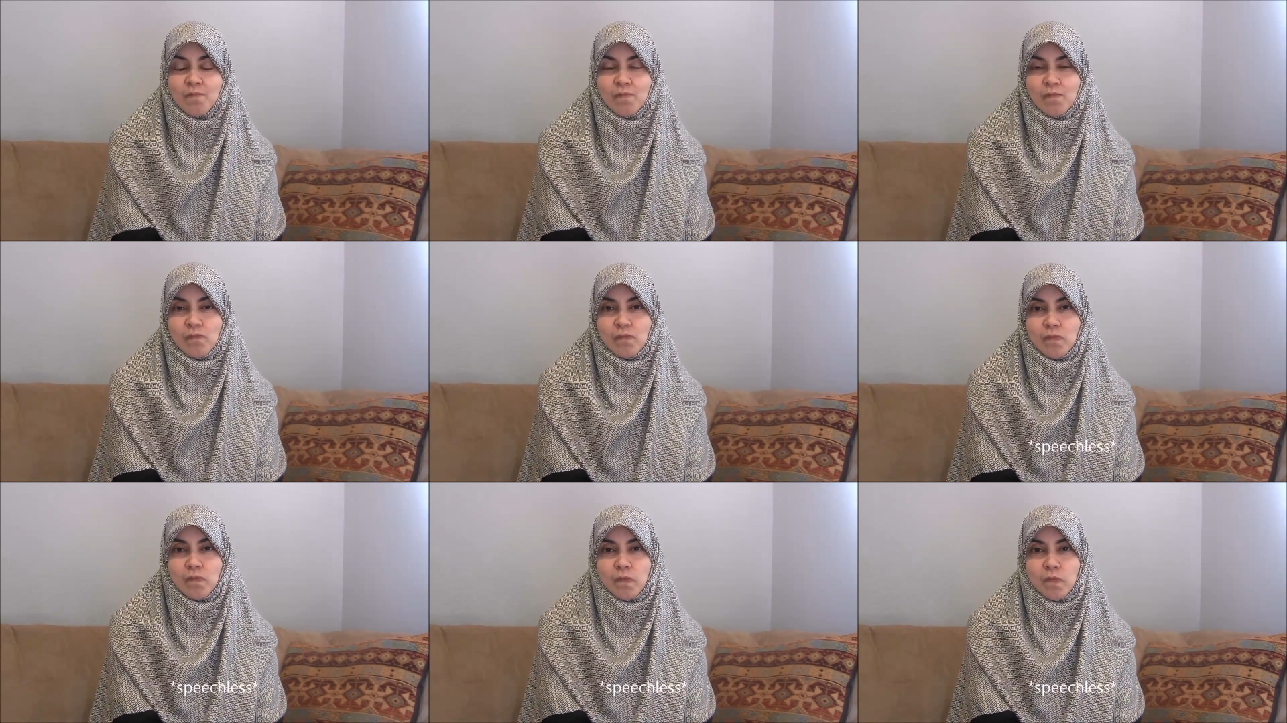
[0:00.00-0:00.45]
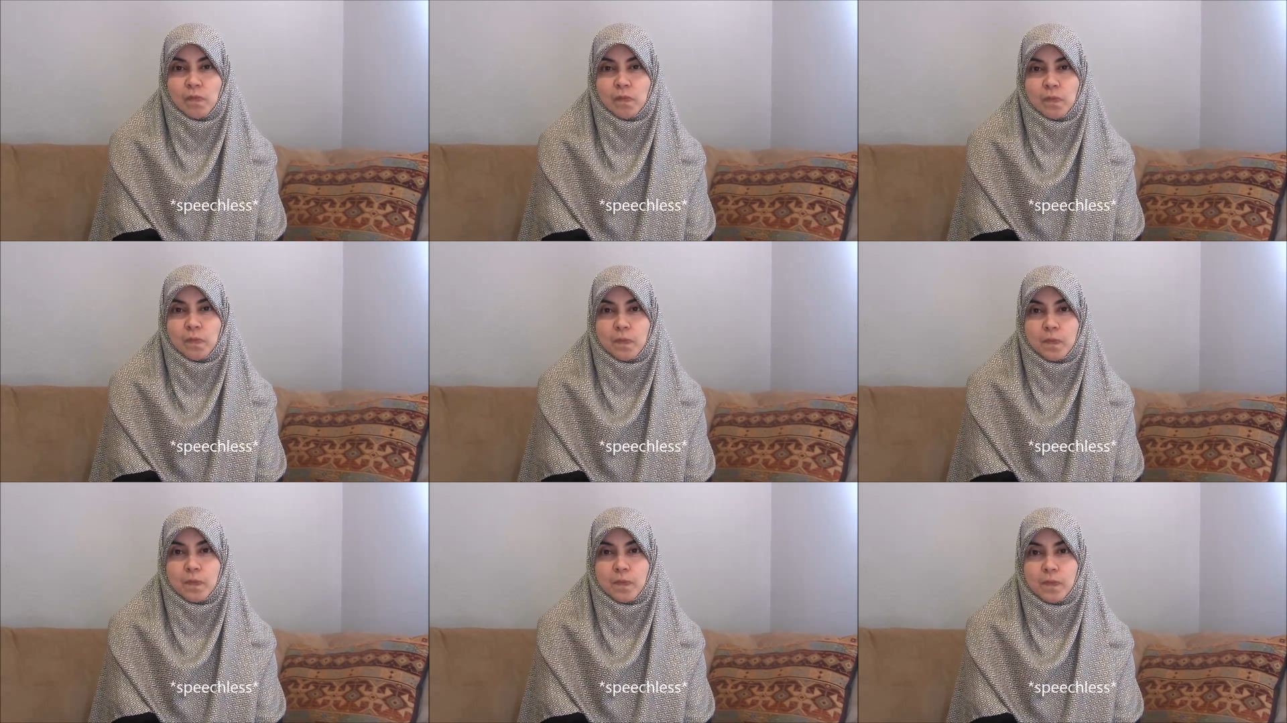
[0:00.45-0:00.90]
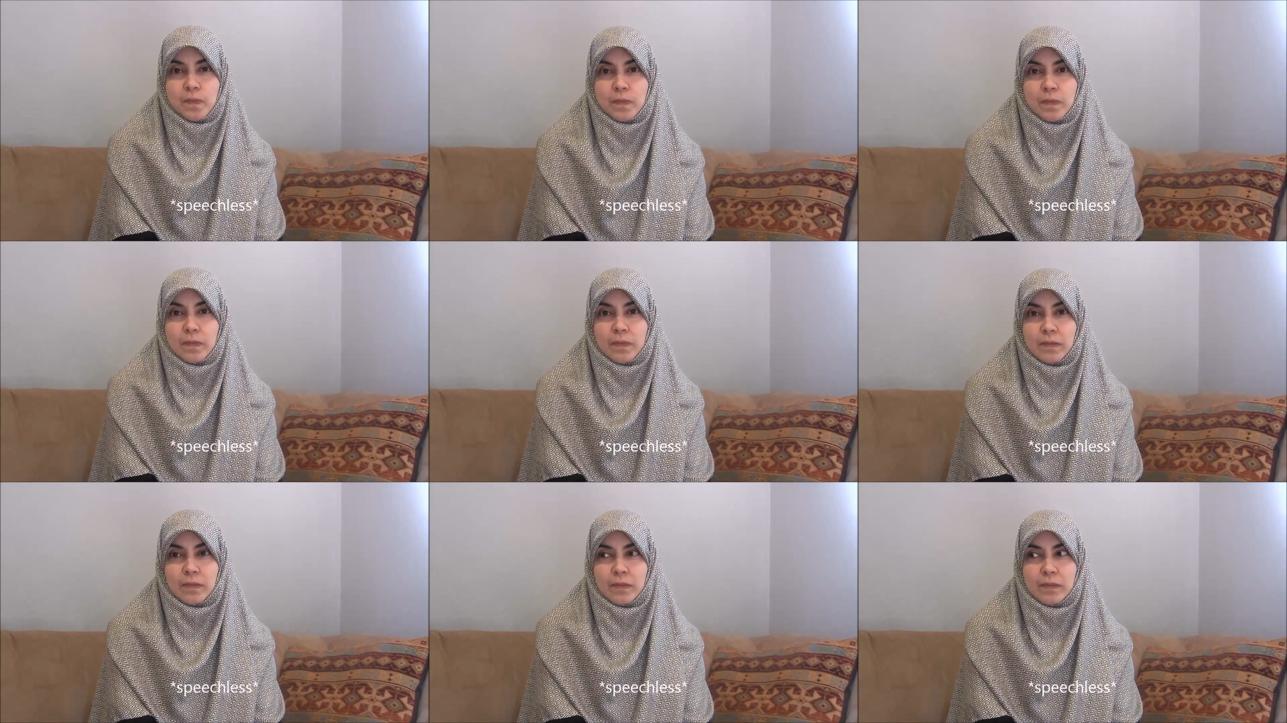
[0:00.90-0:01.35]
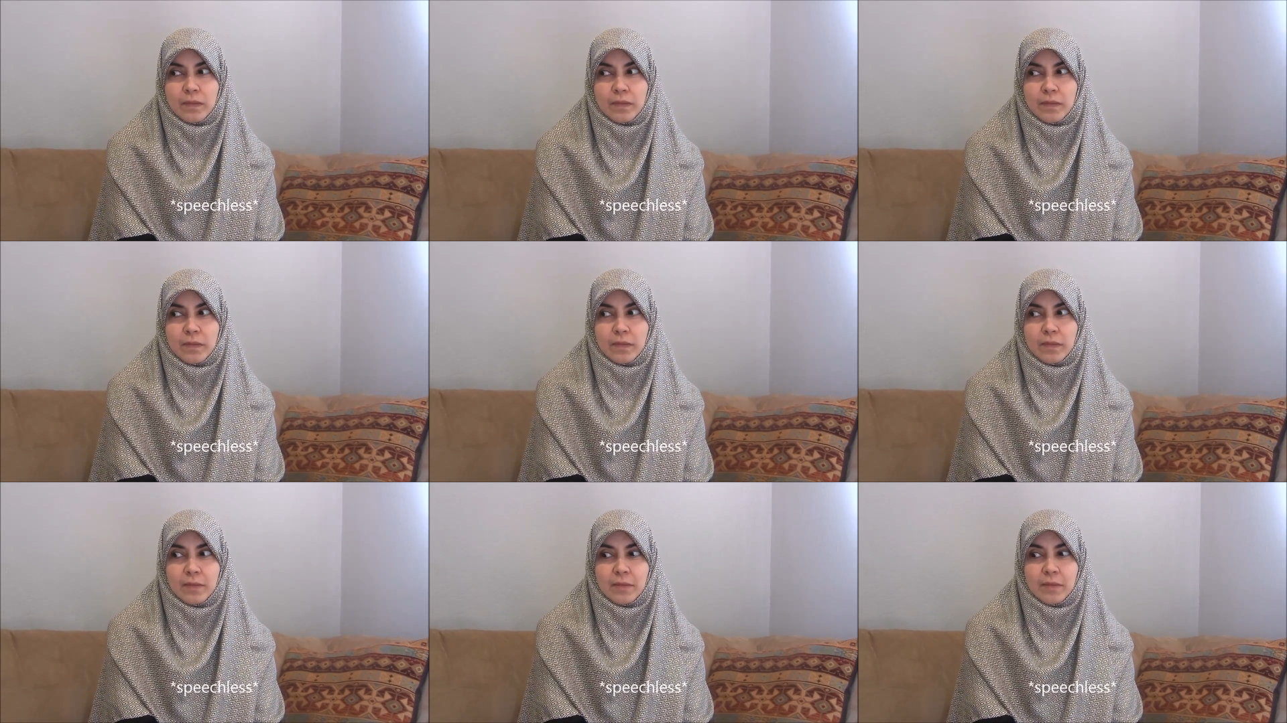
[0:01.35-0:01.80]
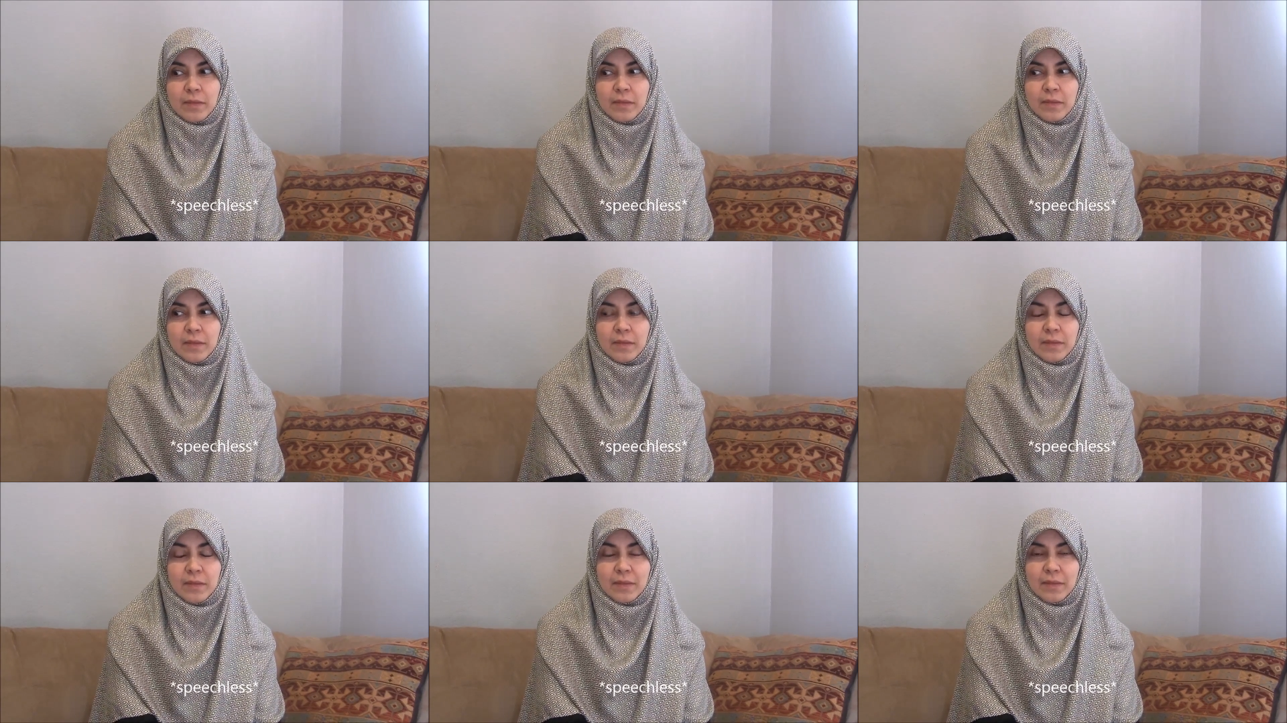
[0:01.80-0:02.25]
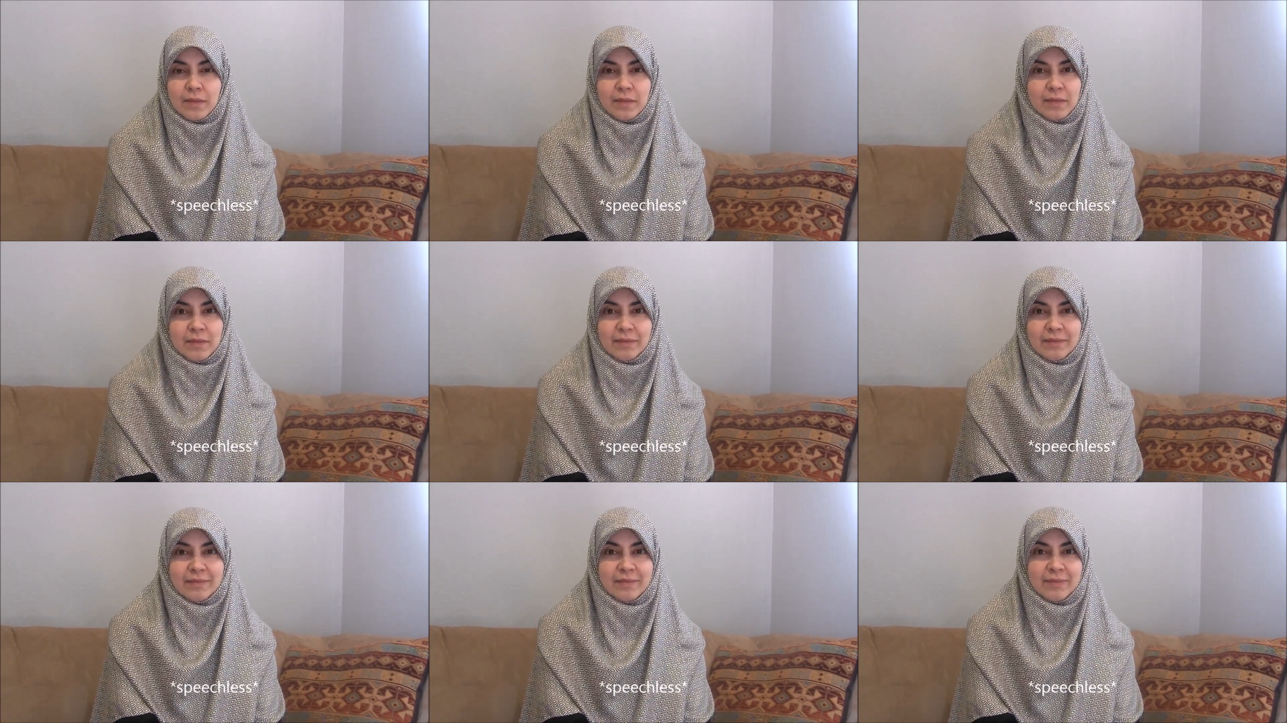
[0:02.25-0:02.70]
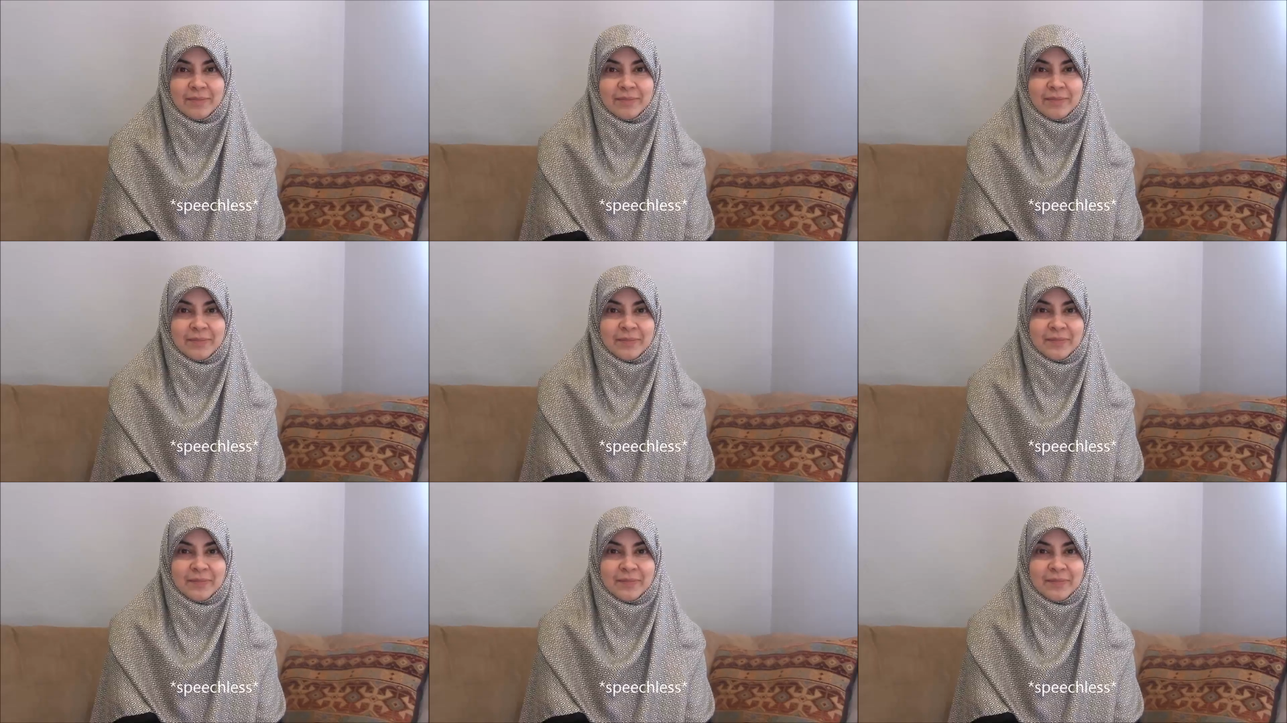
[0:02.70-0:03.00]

No one is speaking in this clip.